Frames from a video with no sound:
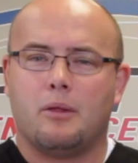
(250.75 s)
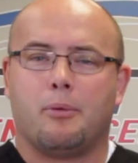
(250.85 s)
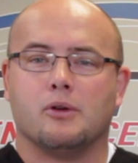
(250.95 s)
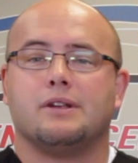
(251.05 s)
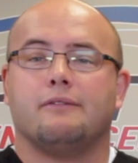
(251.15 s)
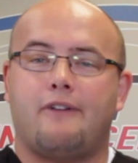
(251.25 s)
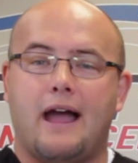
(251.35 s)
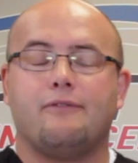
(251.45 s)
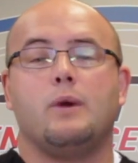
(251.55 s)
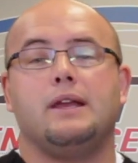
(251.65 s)
on the person,
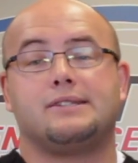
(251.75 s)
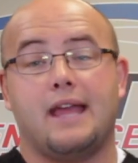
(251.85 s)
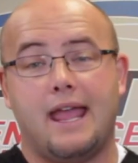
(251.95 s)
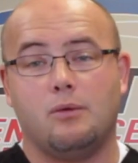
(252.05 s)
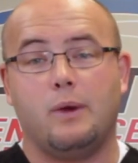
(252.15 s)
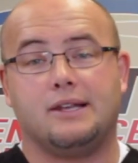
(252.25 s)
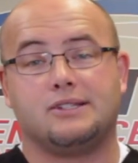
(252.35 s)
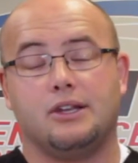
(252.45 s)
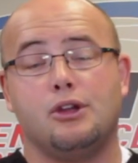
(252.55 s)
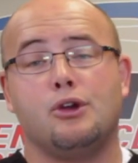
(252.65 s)
five weeks to eight
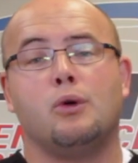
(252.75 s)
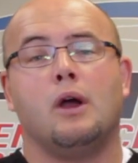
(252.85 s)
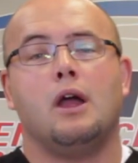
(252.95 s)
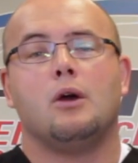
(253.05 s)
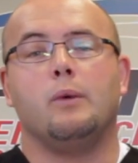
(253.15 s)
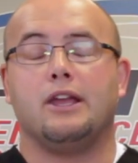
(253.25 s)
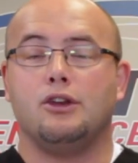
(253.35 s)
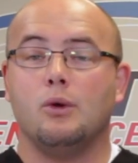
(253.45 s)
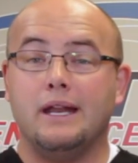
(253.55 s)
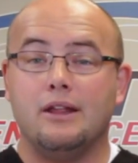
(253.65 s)
weeks to do. We
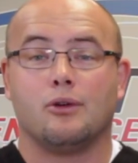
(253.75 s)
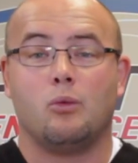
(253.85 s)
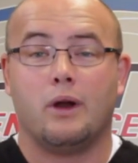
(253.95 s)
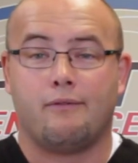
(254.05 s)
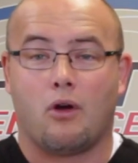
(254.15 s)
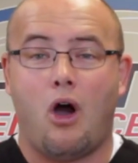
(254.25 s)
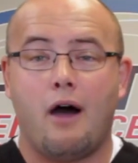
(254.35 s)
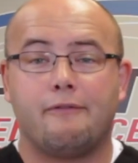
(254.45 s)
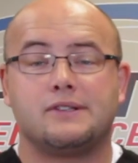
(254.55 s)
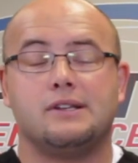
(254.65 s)
can do it either in one of our
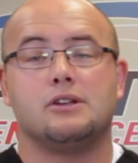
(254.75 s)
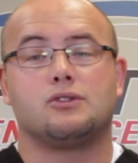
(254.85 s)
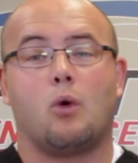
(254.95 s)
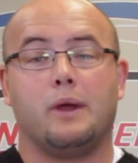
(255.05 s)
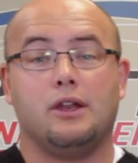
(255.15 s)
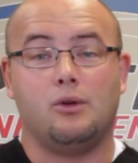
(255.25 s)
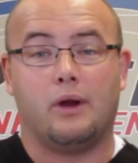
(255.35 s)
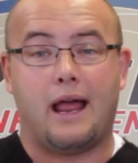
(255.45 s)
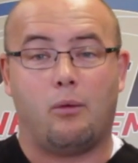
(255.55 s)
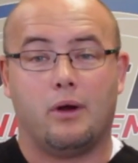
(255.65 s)
offices or we can
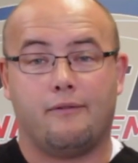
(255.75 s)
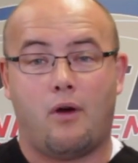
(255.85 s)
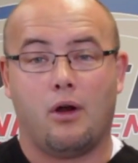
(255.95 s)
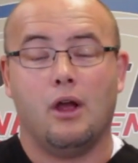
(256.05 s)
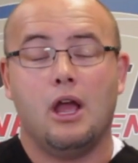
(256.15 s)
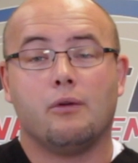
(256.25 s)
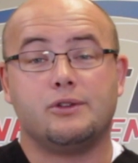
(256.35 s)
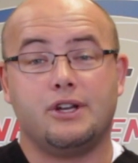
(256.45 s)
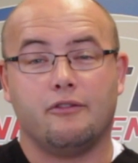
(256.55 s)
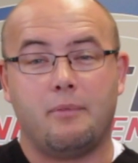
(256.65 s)
do it at one of our
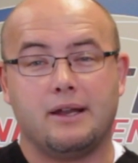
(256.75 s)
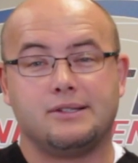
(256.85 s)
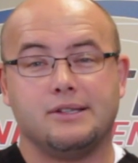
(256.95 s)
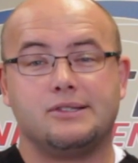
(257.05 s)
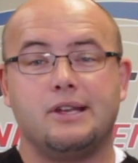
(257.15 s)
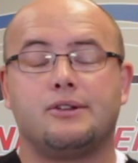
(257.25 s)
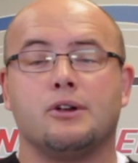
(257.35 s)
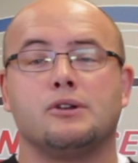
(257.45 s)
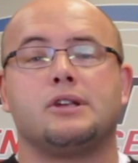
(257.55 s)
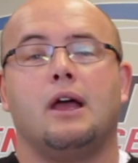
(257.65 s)
regenerative medicine
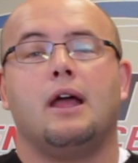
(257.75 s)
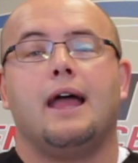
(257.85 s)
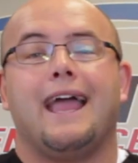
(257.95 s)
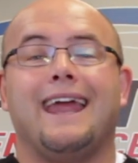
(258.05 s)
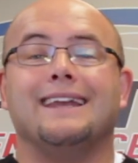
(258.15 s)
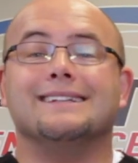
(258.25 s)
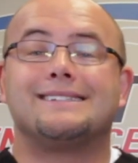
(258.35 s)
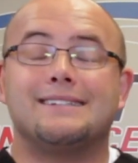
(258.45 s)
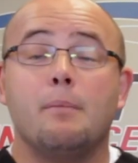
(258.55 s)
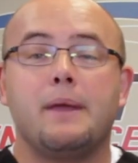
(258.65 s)
centers. And in
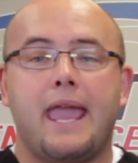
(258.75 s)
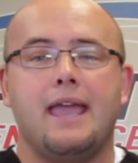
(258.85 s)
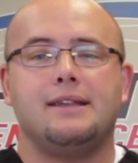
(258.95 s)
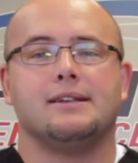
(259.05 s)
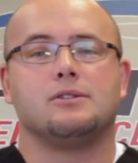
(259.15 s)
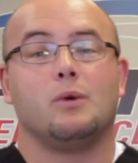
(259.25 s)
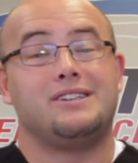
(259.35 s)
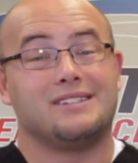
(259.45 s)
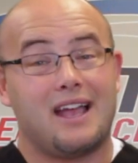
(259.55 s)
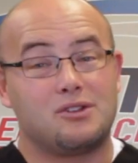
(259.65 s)
some cases,
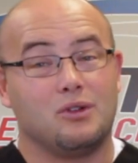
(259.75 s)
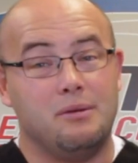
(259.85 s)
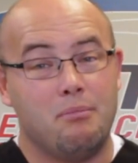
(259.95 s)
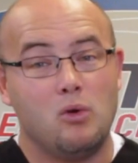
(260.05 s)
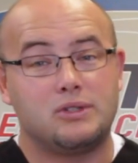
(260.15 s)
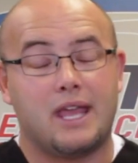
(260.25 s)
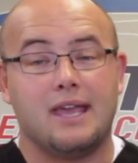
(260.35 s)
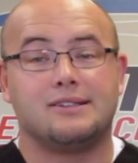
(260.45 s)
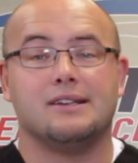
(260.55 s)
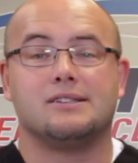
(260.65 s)
which is actually most
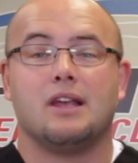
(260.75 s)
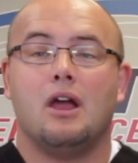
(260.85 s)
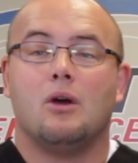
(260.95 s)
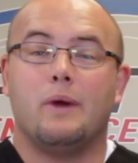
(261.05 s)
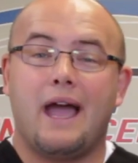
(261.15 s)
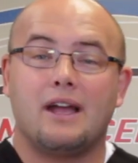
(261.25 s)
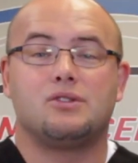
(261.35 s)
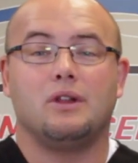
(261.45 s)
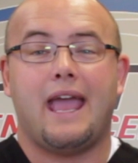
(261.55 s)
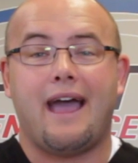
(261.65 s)
cases, we
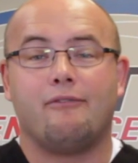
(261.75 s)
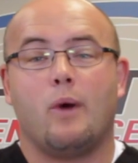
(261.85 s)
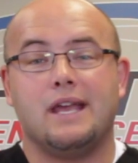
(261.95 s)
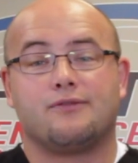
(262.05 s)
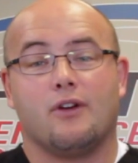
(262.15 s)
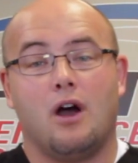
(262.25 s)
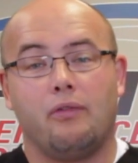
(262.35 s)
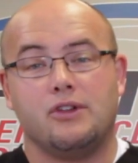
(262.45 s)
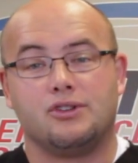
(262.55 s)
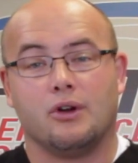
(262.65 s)
actually have ways for
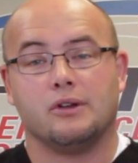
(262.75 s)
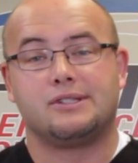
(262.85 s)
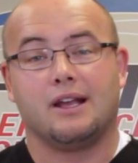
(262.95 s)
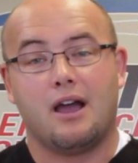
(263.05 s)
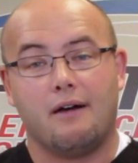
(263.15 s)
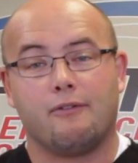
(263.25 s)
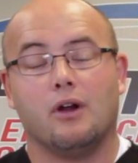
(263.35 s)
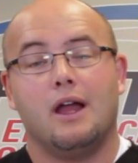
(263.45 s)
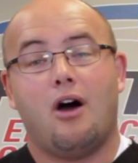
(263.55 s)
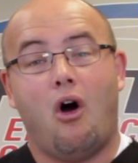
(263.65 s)
health insurance to
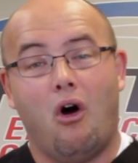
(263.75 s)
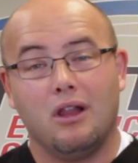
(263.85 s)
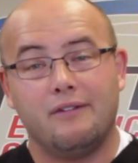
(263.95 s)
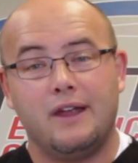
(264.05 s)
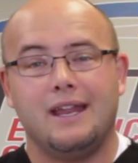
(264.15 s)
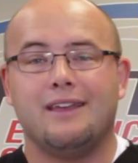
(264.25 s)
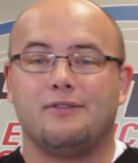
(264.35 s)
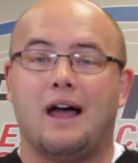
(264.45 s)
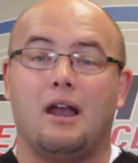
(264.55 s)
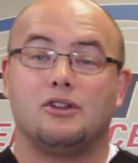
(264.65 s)
cover all of it,
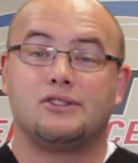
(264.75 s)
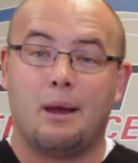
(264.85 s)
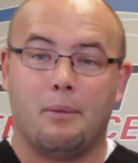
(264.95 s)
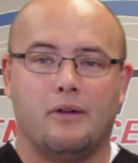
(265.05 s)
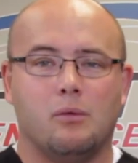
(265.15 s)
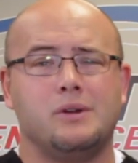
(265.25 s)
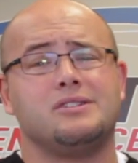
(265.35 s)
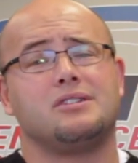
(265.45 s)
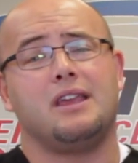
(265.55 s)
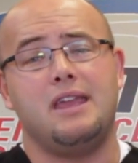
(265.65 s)
if not some of it, which
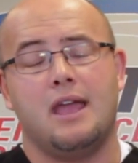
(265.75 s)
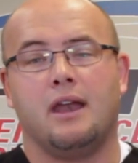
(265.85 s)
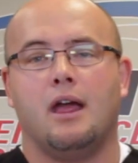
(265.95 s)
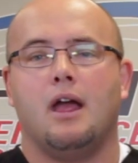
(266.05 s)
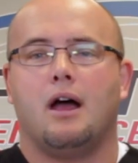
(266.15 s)
is, again,